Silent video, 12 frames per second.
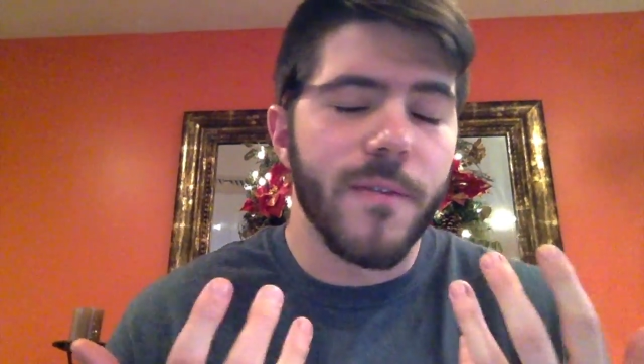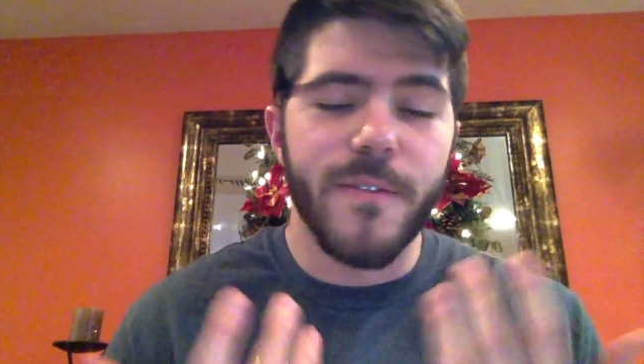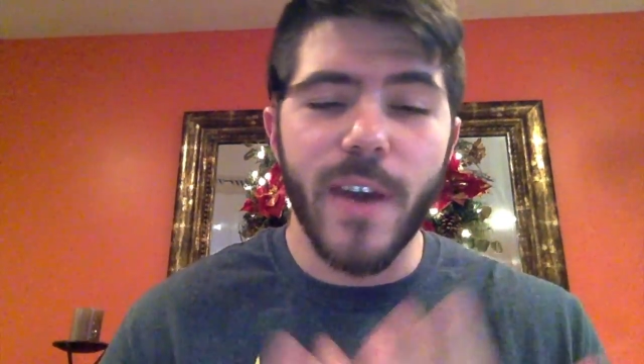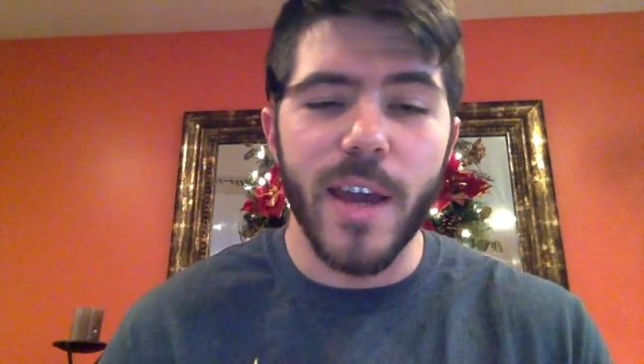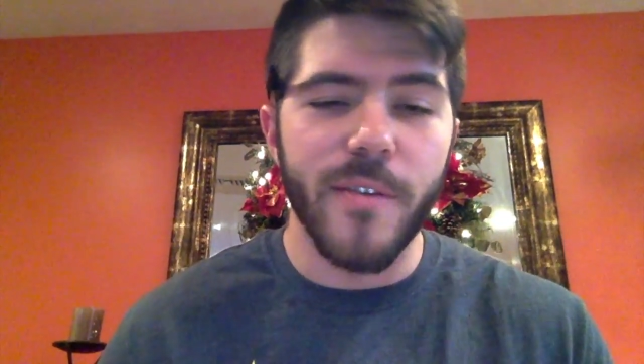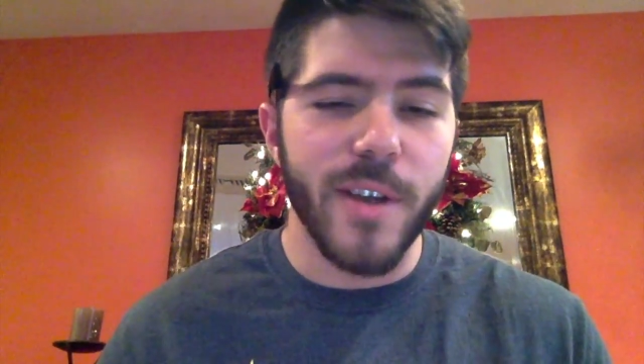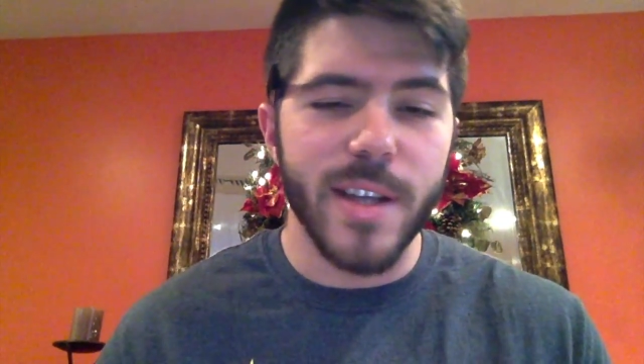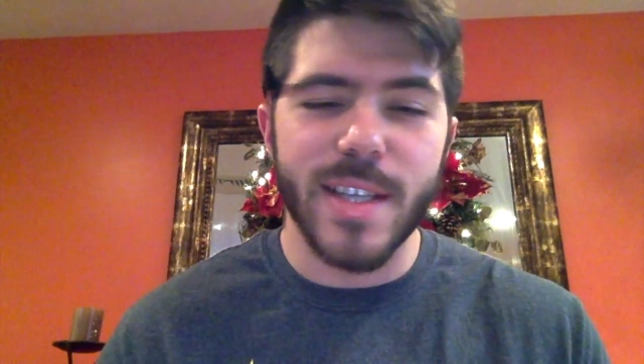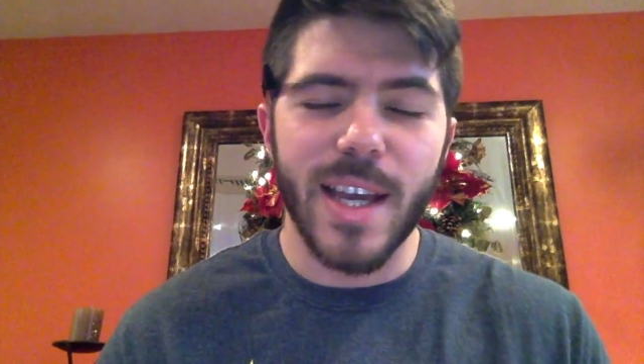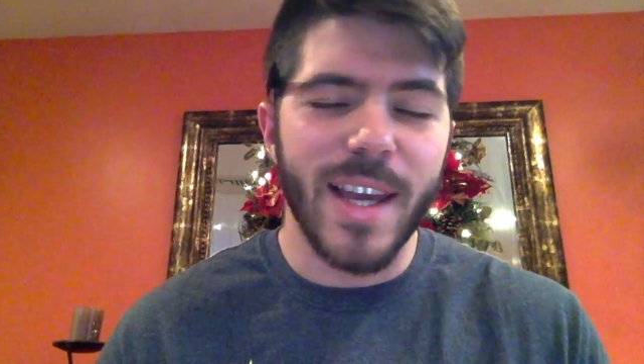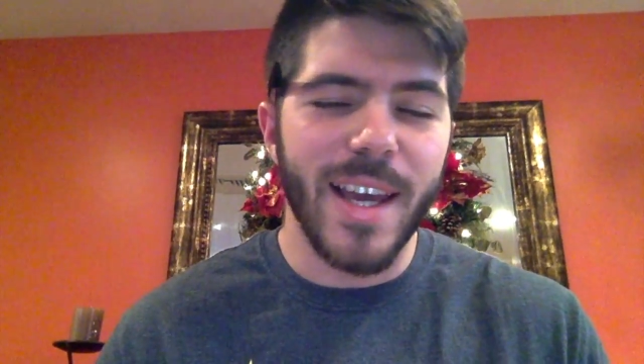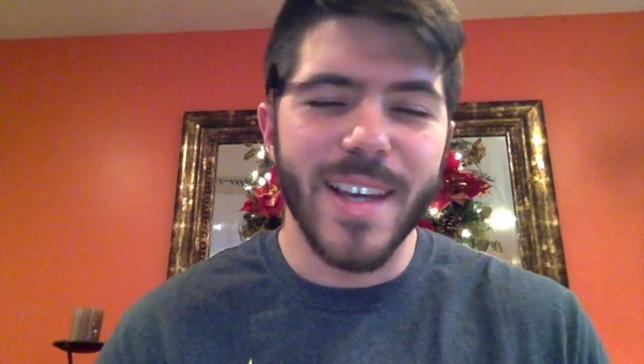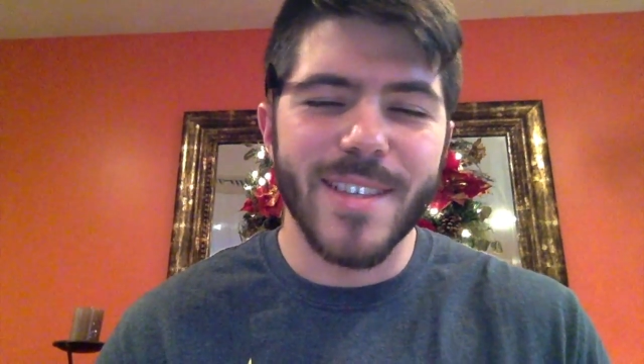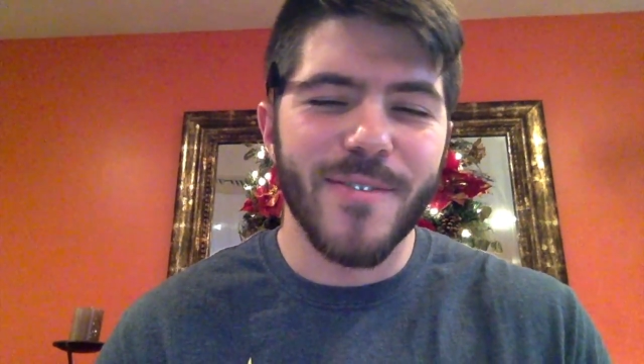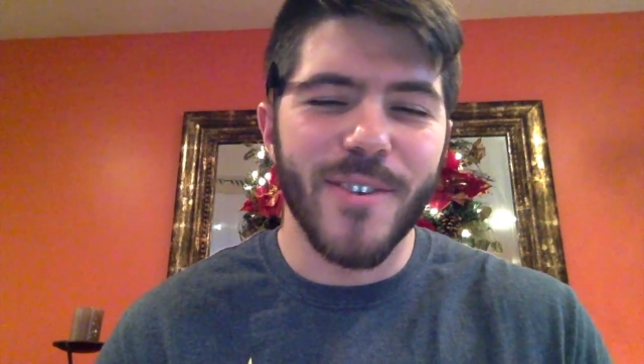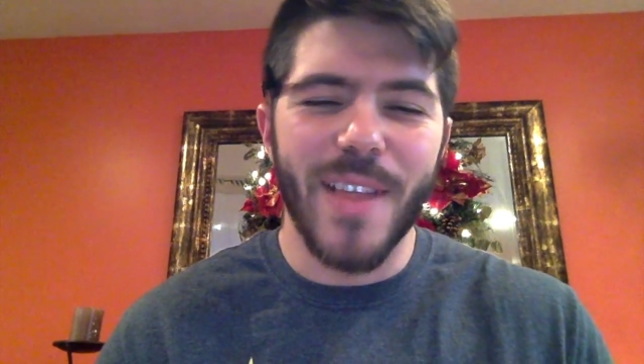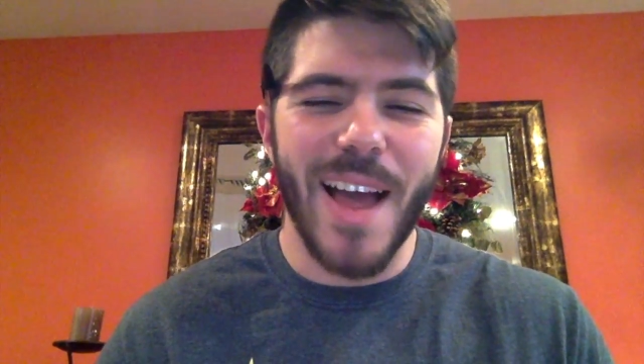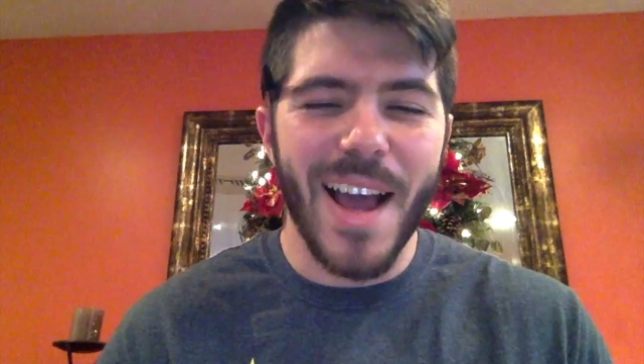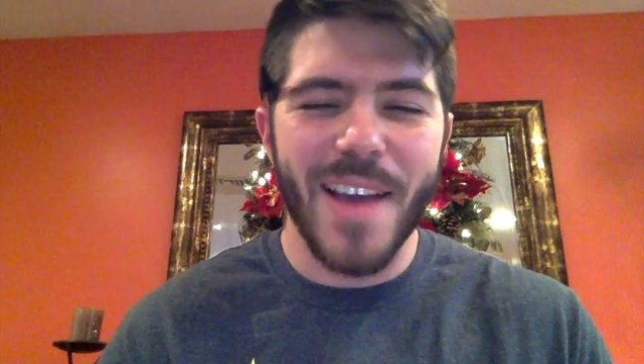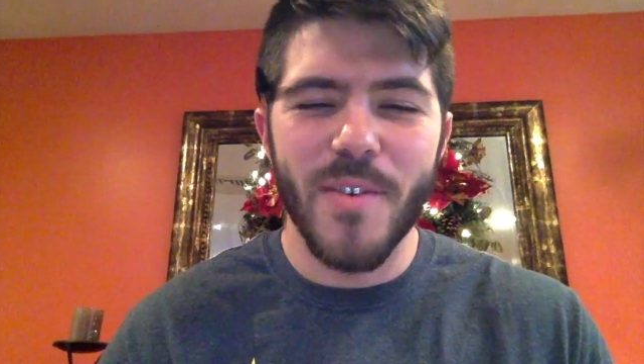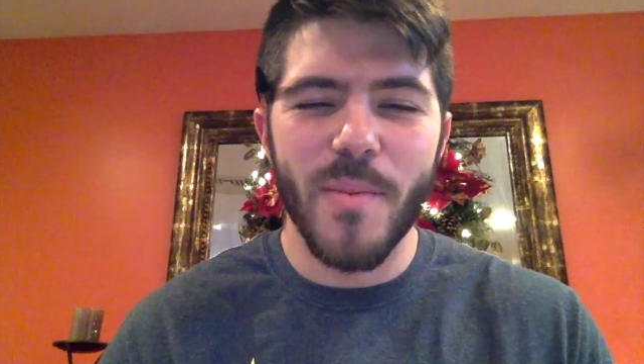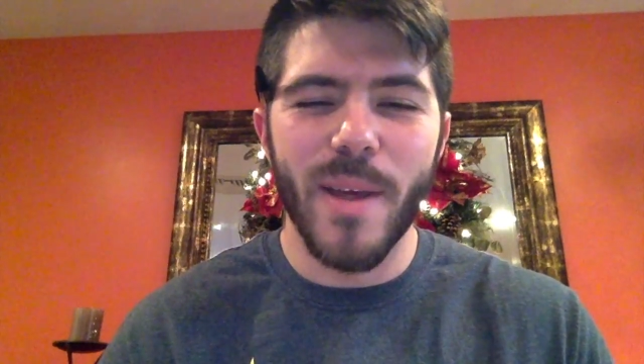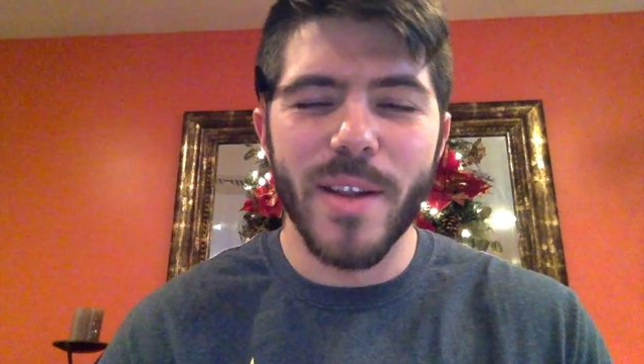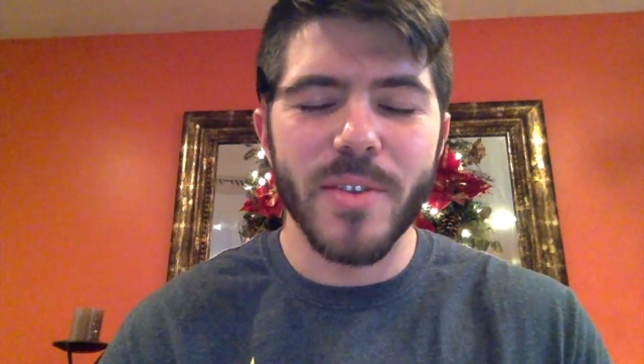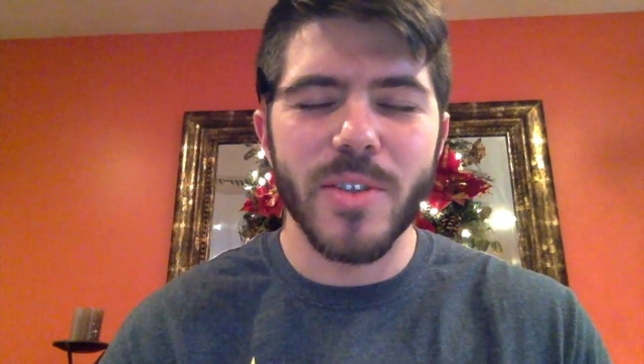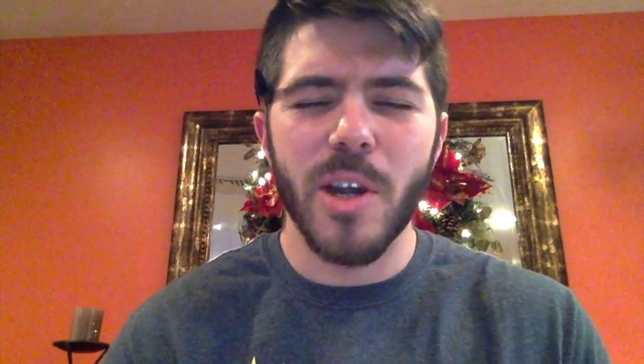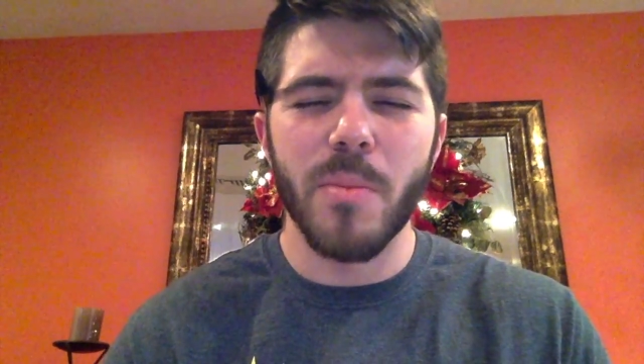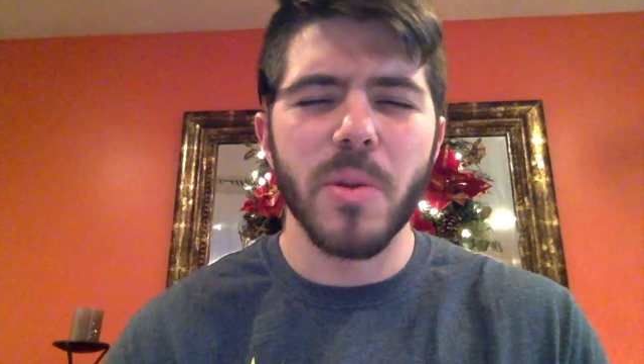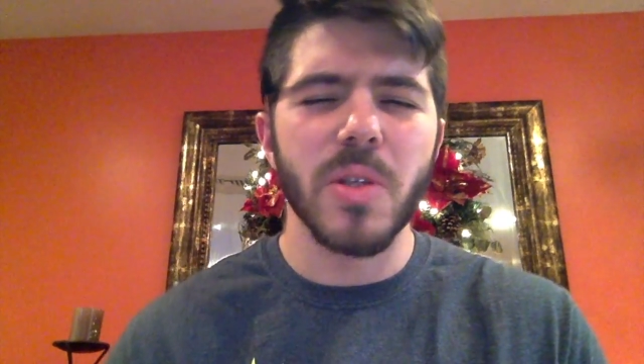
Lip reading: favorites, I guess, for lack of a better term.